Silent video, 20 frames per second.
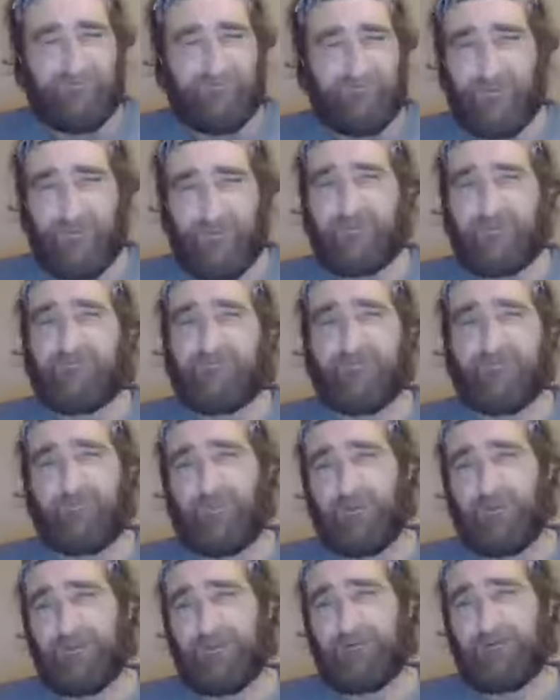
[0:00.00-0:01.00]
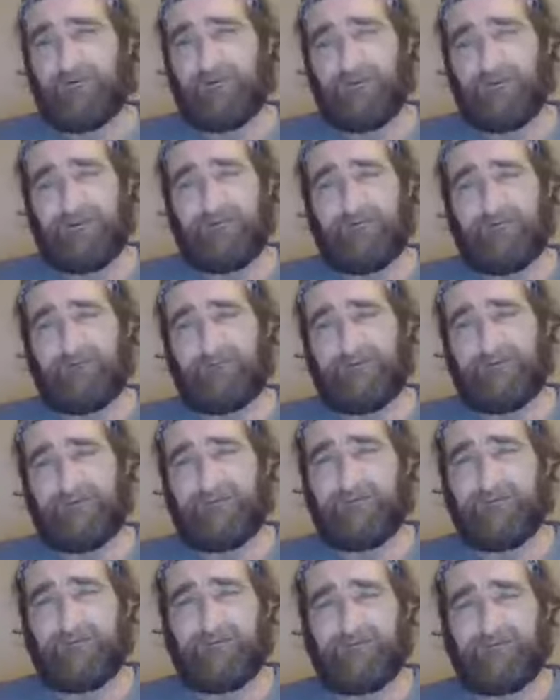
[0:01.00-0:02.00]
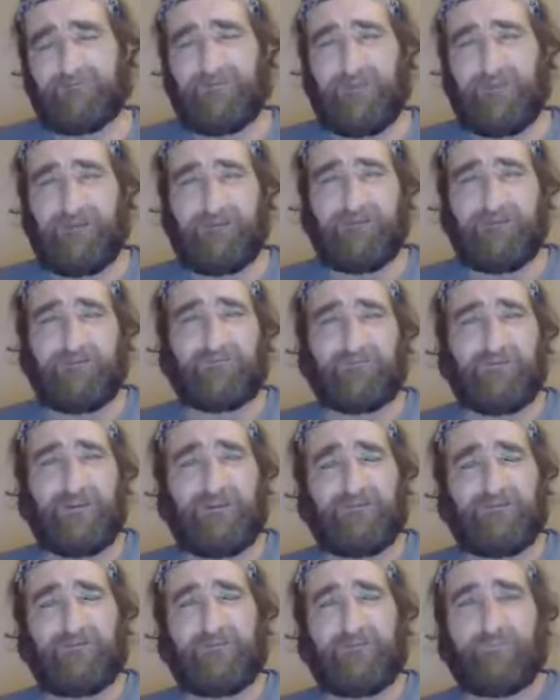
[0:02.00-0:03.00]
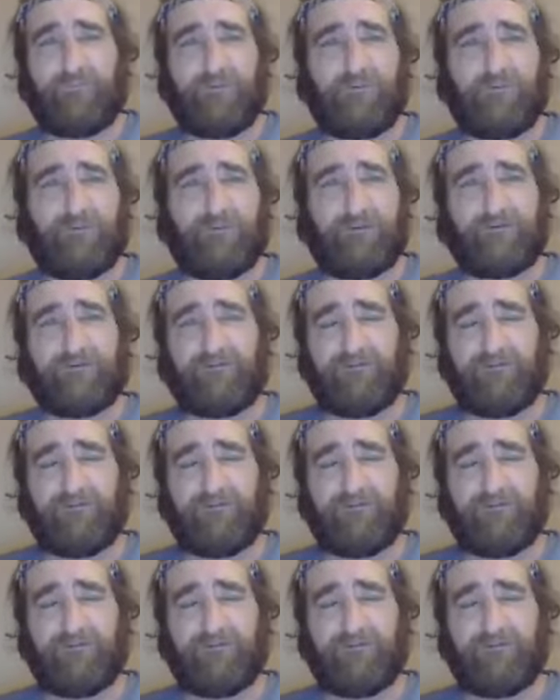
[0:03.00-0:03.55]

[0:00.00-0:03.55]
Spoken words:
change the polarity of it is how you transmute it.